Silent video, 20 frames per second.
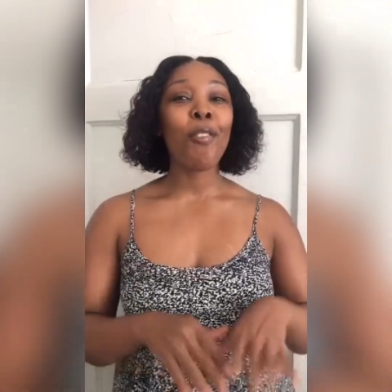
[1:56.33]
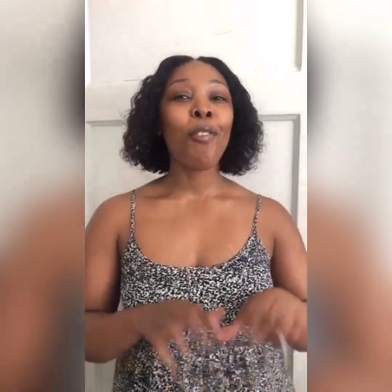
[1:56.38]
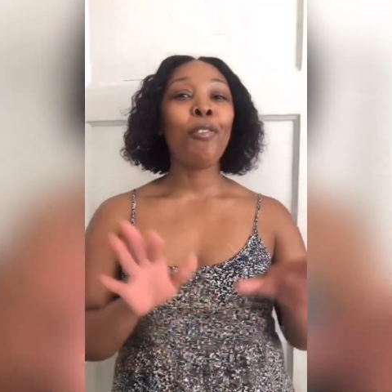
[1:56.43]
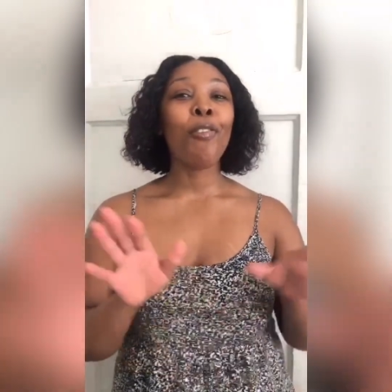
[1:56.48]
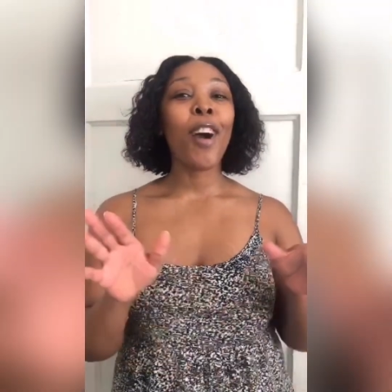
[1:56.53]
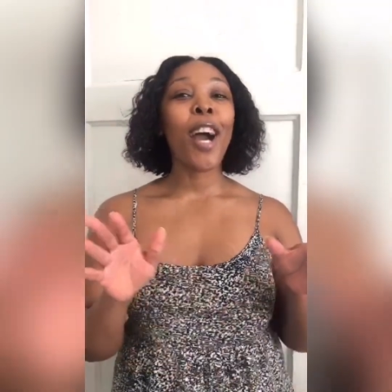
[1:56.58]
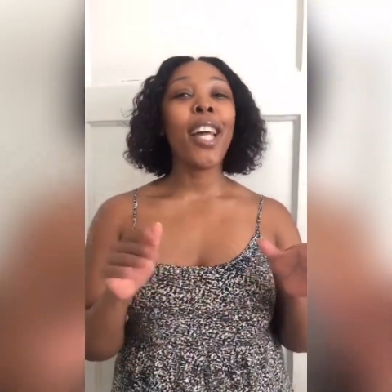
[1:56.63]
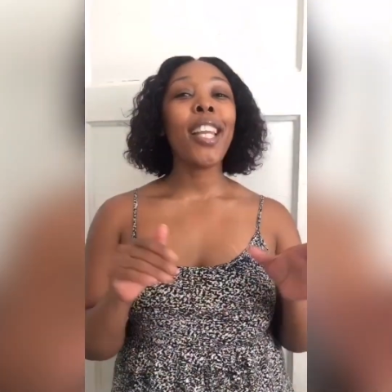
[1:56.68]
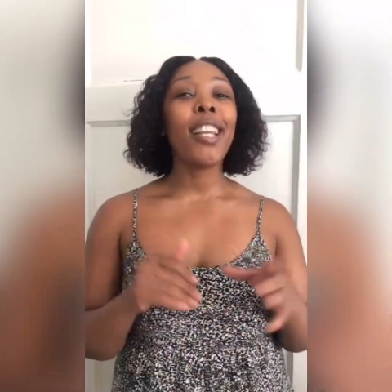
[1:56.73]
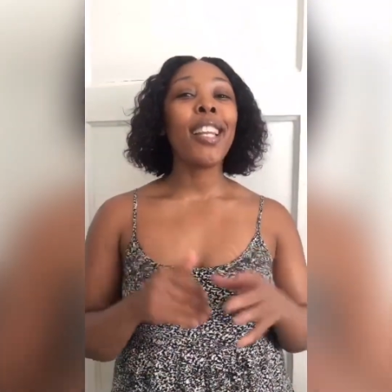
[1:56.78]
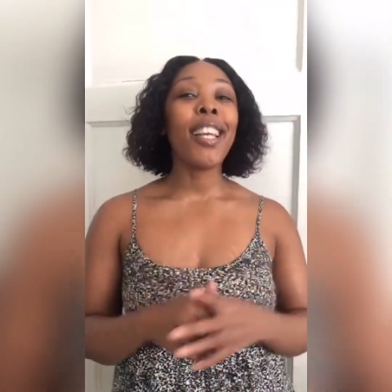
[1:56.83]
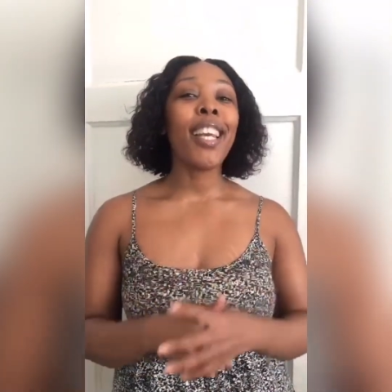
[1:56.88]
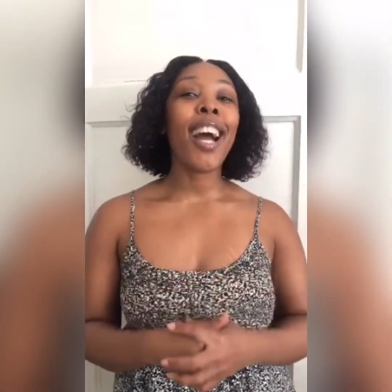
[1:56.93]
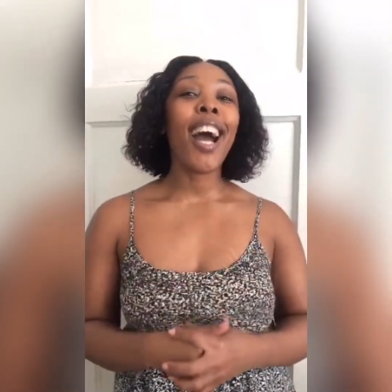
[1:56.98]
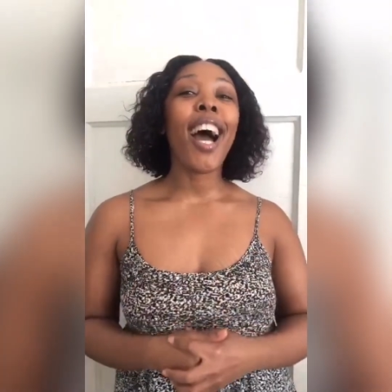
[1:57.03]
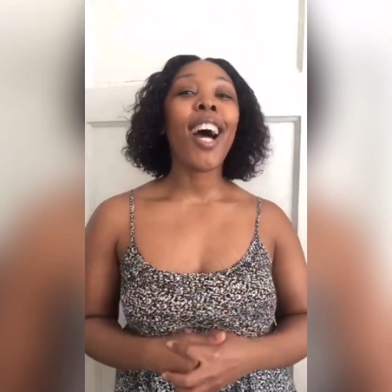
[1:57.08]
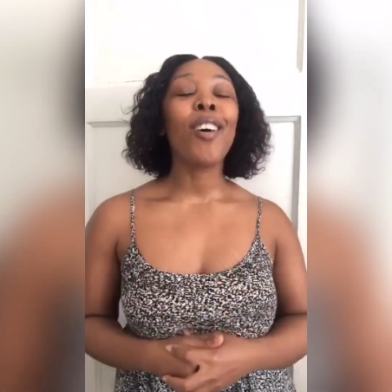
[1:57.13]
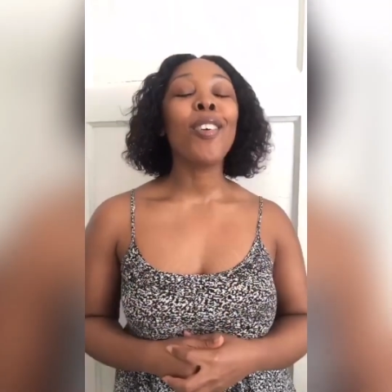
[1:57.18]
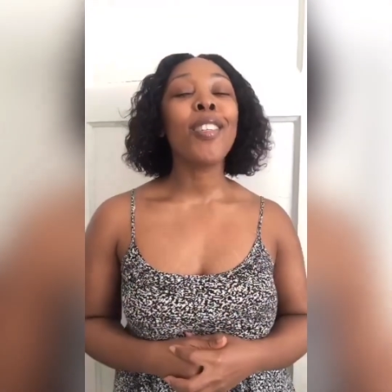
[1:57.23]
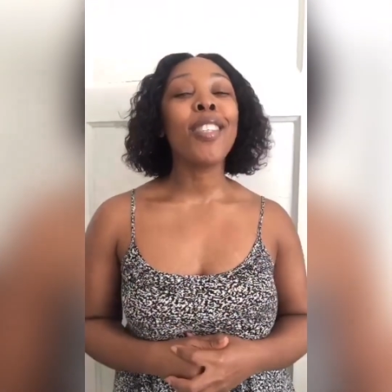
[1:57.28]
finally
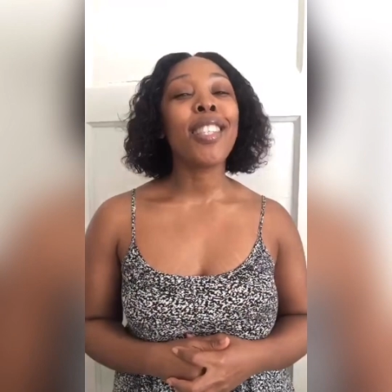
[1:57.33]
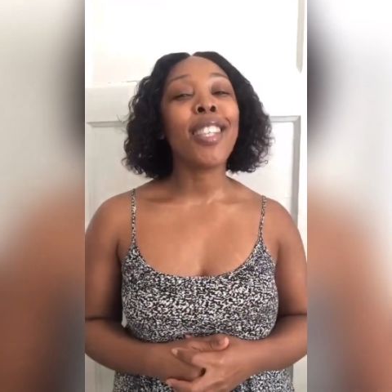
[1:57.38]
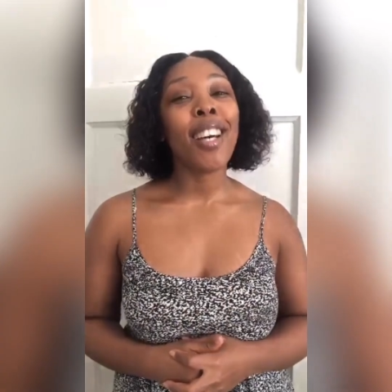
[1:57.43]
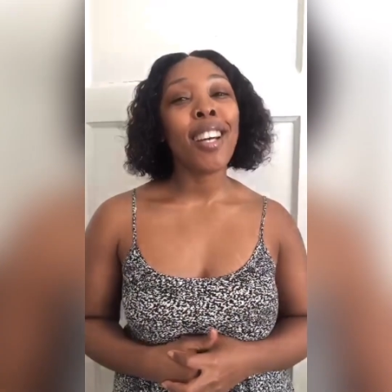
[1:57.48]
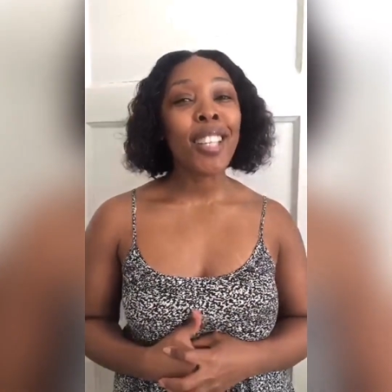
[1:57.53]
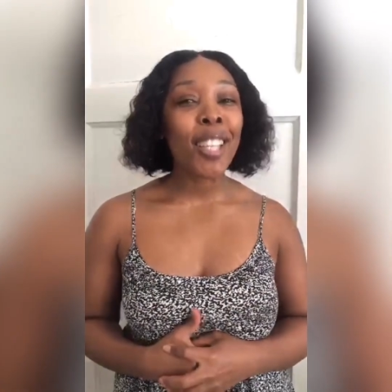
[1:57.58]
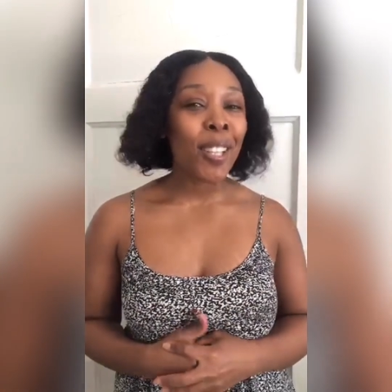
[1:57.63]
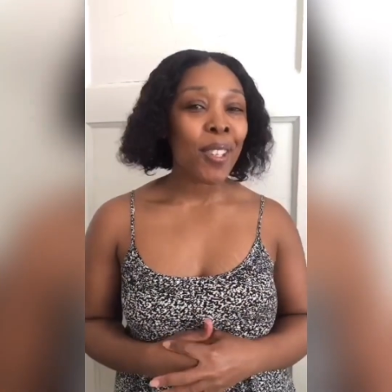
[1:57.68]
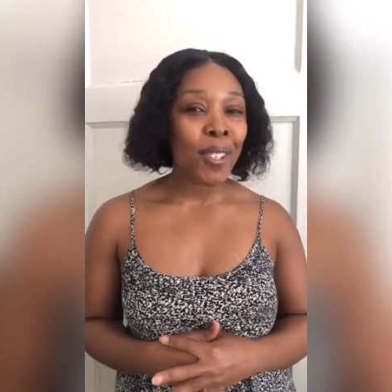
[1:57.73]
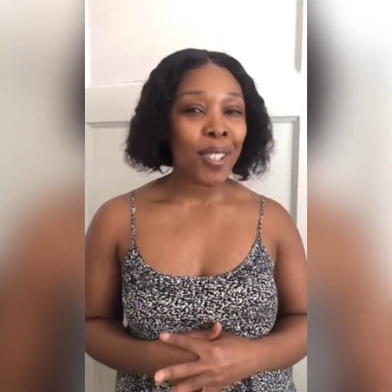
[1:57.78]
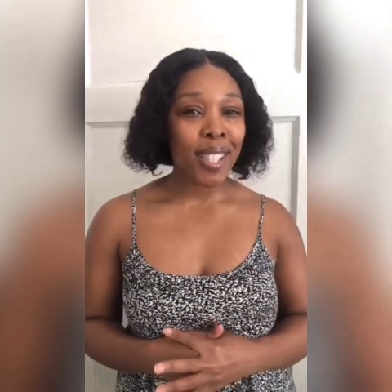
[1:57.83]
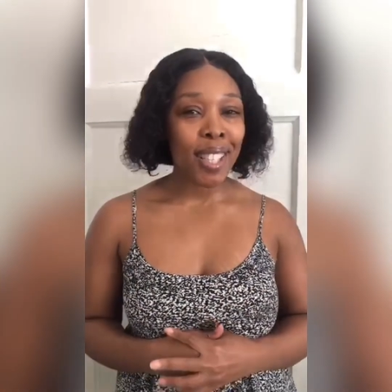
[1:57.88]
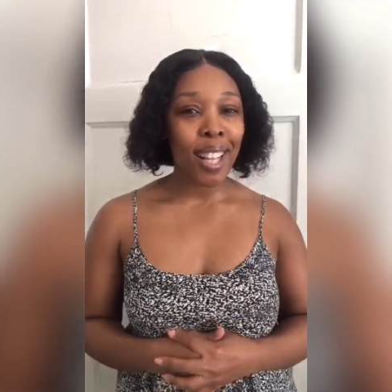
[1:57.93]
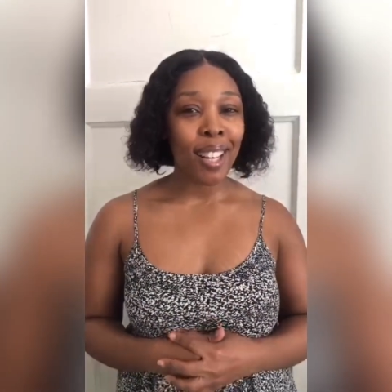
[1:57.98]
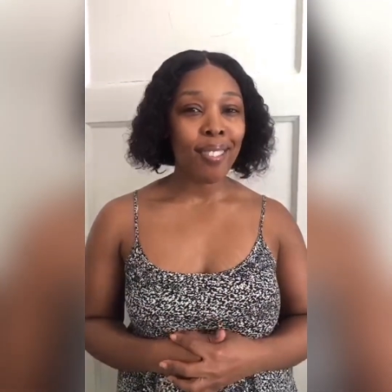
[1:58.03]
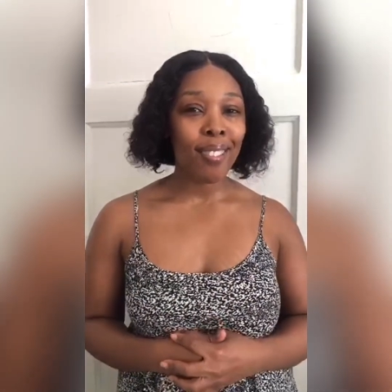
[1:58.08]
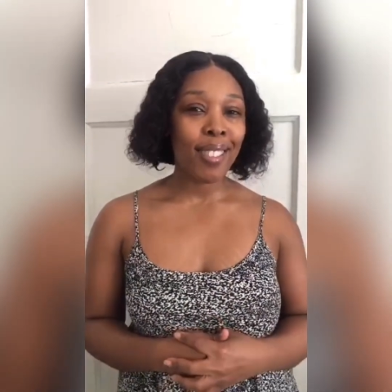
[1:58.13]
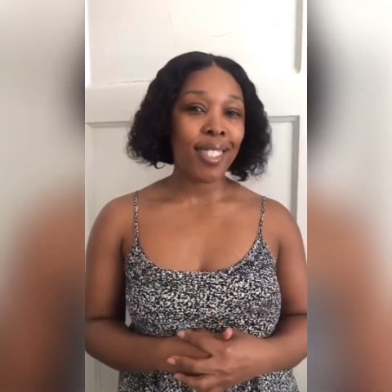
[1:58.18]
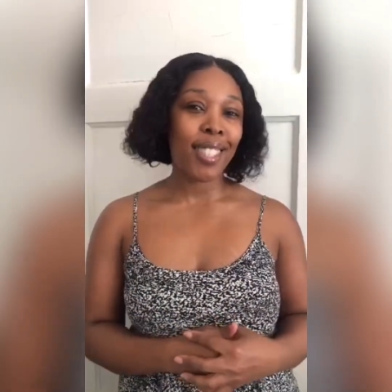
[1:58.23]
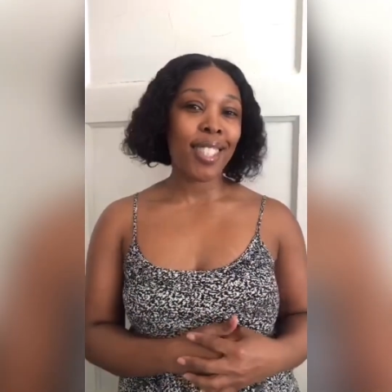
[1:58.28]
outdone
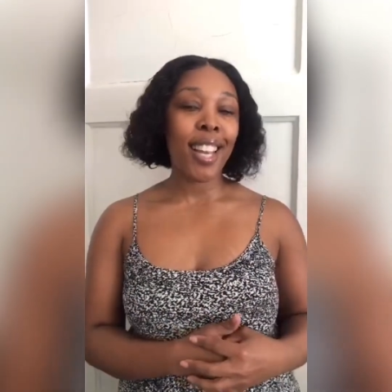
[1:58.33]
yourselves,